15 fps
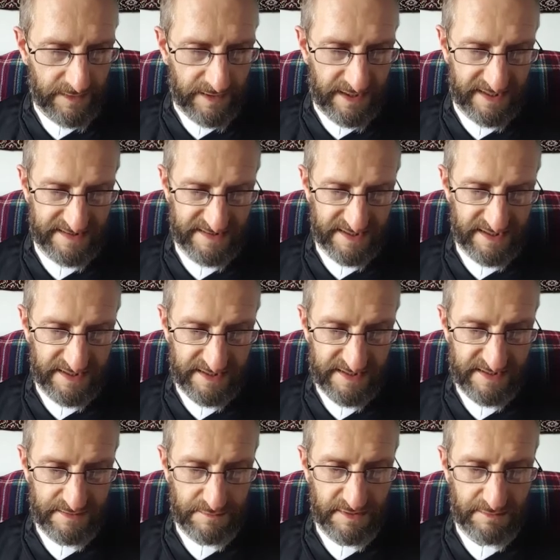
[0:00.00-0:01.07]
I say
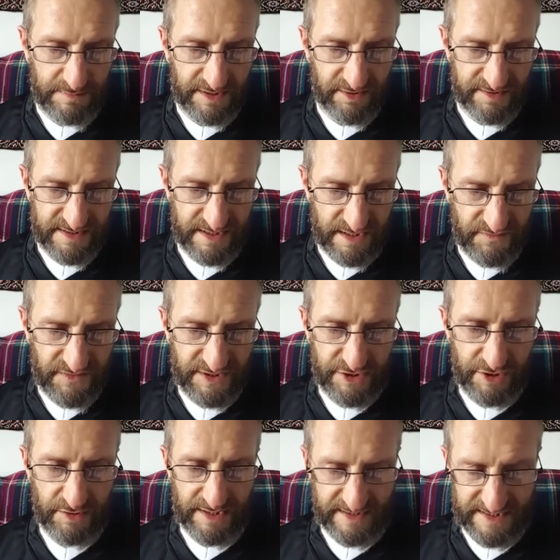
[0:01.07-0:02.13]
this because in the
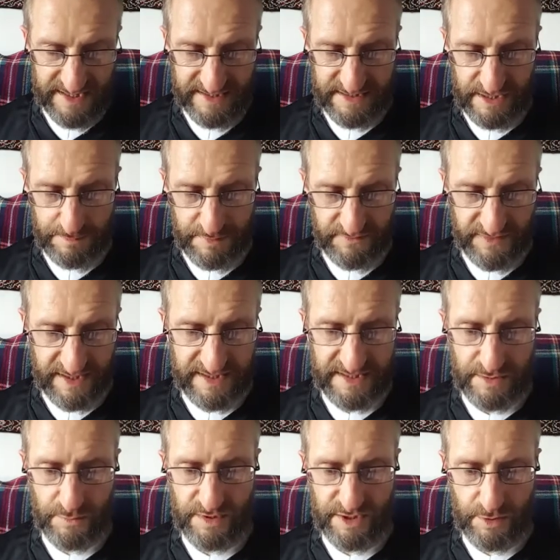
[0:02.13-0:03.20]
video excerpt
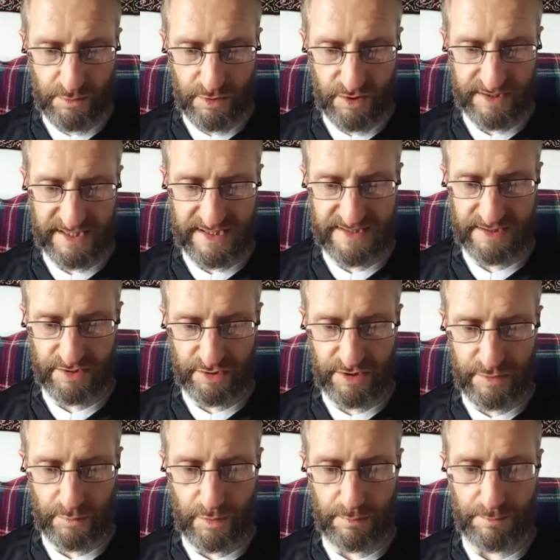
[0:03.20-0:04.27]
provided, we do not get to
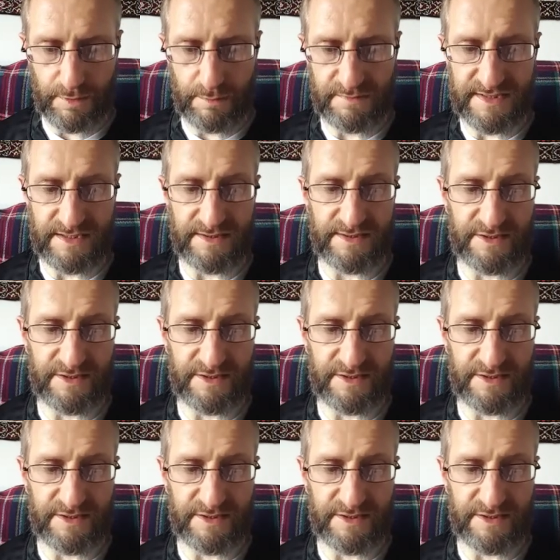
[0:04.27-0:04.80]
learn what prompted the